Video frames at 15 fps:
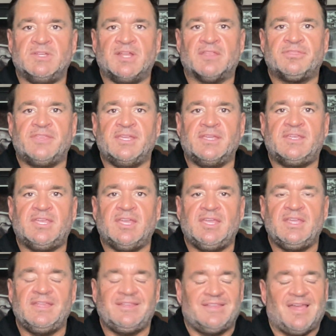I mean, I think he,
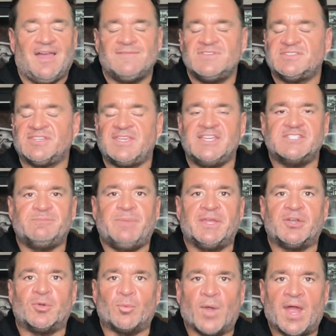he obviously he's
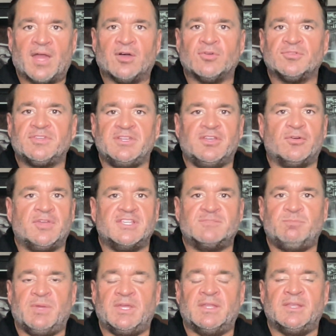been around, you know,
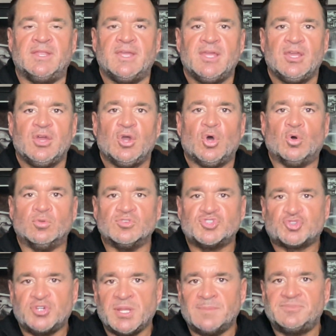he's been on
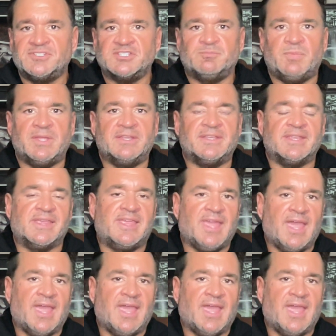trips, he's been to